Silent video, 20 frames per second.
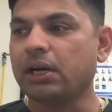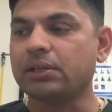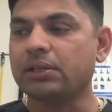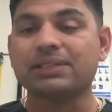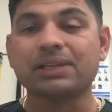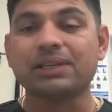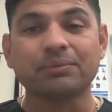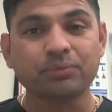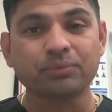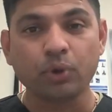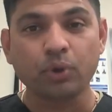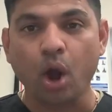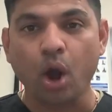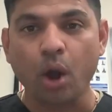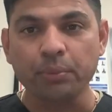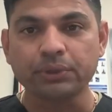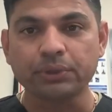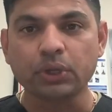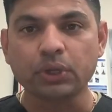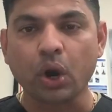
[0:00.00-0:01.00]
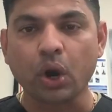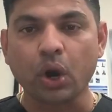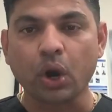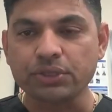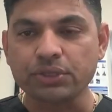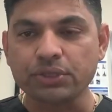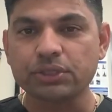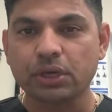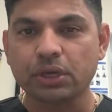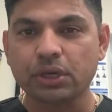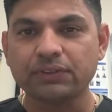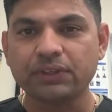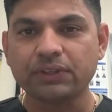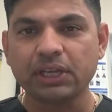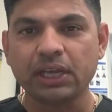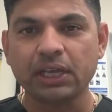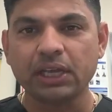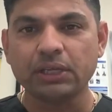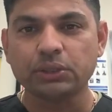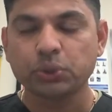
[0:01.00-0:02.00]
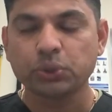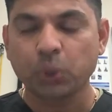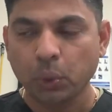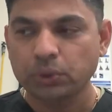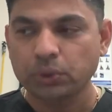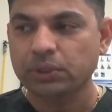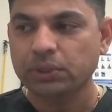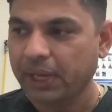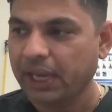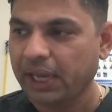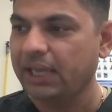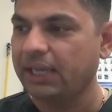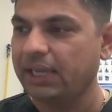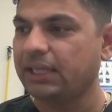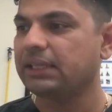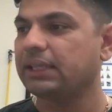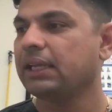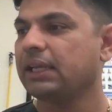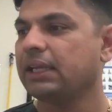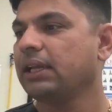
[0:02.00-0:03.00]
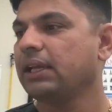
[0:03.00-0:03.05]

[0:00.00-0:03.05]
some common causes of the shoulder pain.